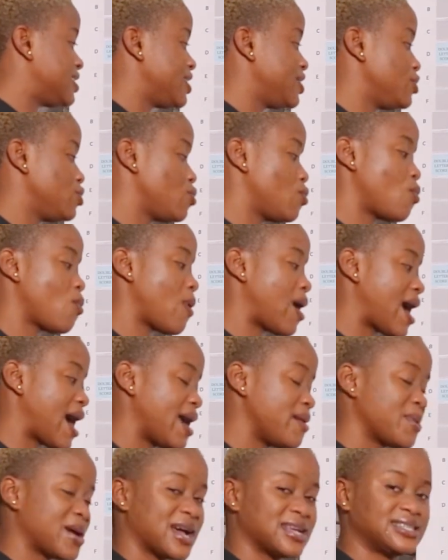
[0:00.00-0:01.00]

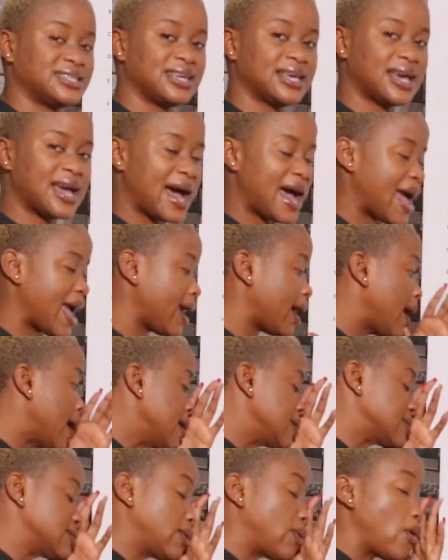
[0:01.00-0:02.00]
G-U-Y, we can see guy.
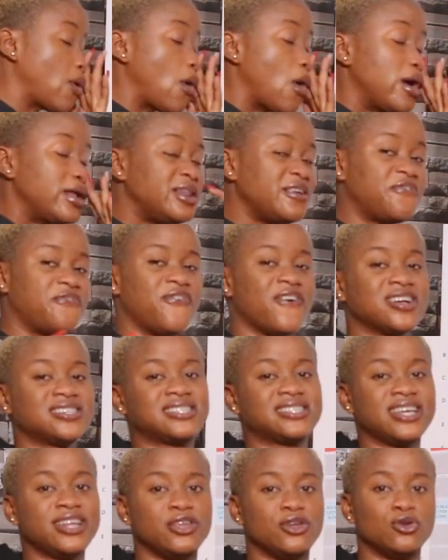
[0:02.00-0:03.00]
So the
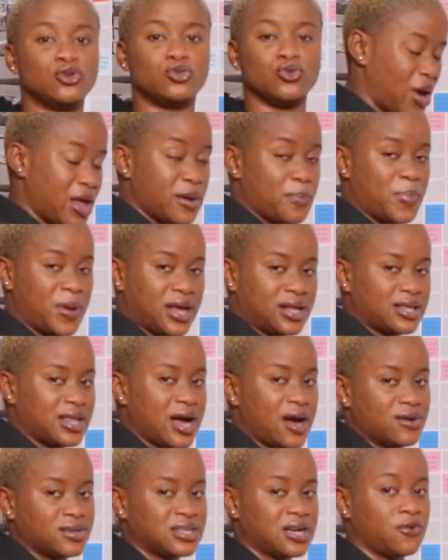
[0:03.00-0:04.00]
first thing you do when you pick
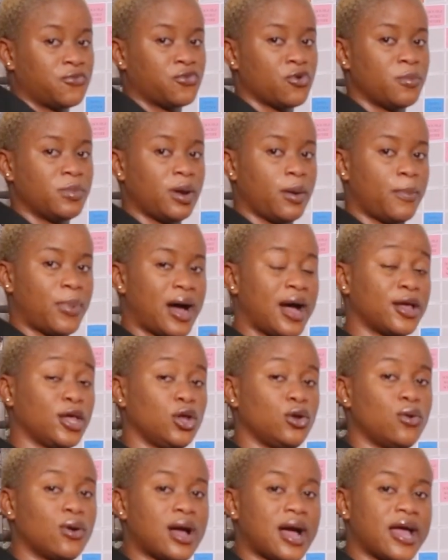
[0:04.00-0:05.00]
tiles out from the bag,
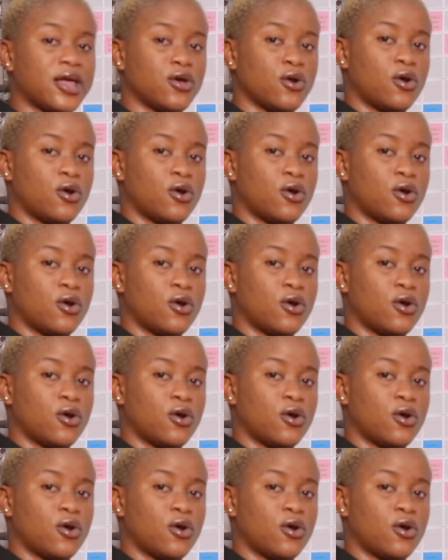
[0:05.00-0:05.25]
you look at